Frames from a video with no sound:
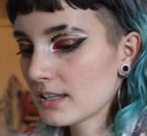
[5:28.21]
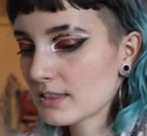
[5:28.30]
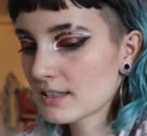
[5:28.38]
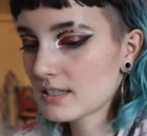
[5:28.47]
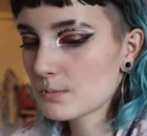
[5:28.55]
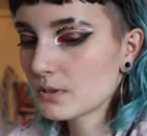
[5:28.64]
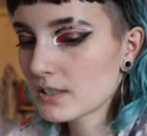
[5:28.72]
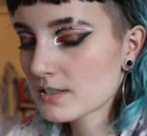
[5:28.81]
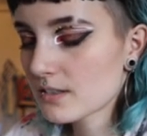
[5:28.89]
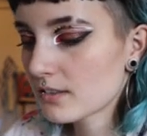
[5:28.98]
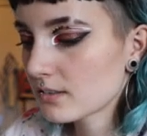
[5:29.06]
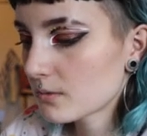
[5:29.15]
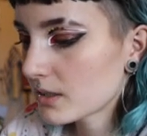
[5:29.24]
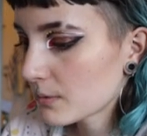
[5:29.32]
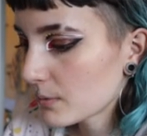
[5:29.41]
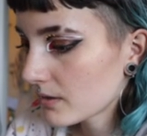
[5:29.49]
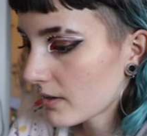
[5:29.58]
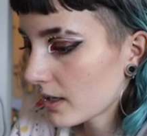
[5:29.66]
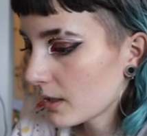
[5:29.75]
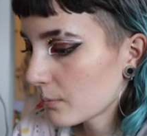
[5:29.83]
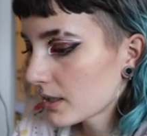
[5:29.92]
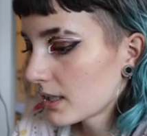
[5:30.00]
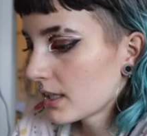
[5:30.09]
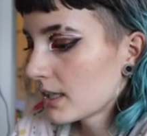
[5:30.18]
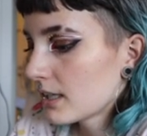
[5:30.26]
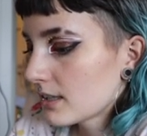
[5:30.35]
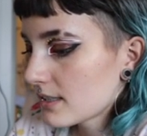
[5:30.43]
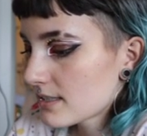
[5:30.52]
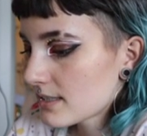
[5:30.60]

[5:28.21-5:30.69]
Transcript: like this book has gotten quite a bit of hype. The